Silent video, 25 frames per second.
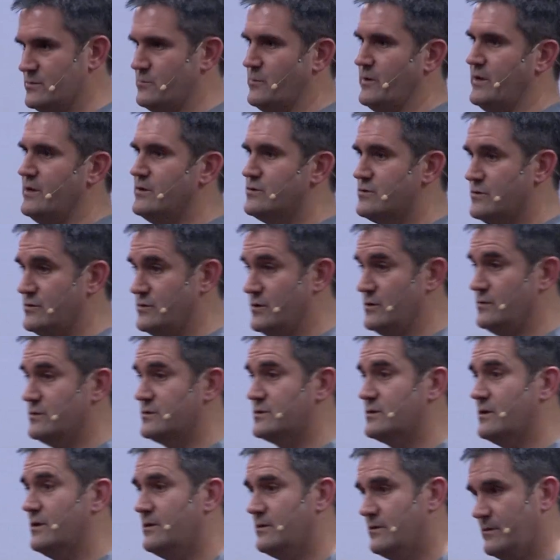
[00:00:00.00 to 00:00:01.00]
We
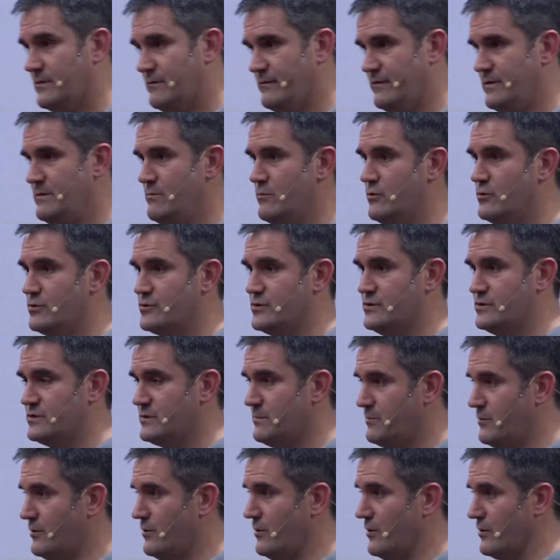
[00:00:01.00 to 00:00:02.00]
introduce vMotion
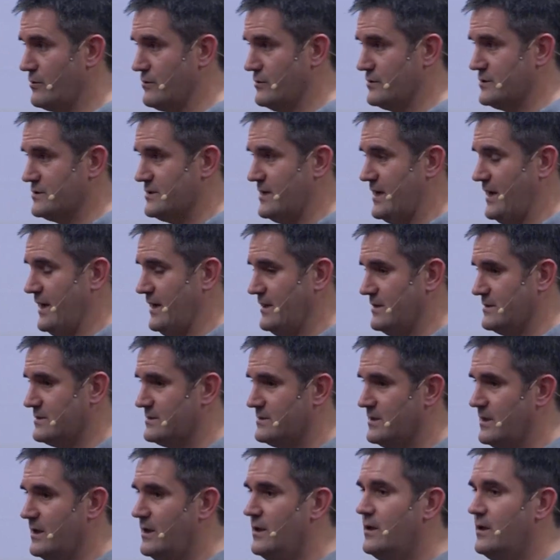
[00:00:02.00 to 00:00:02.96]
support across sites.